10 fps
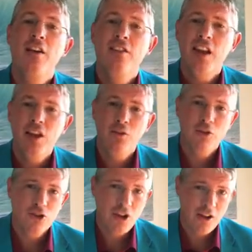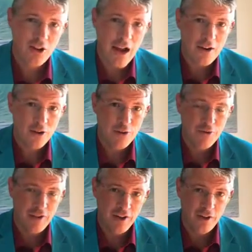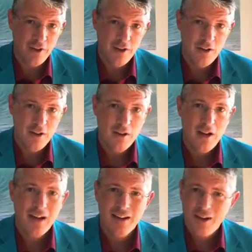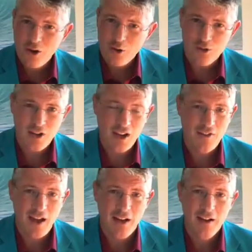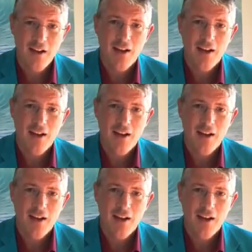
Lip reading: thank you for sharing how you feel. I can understand that,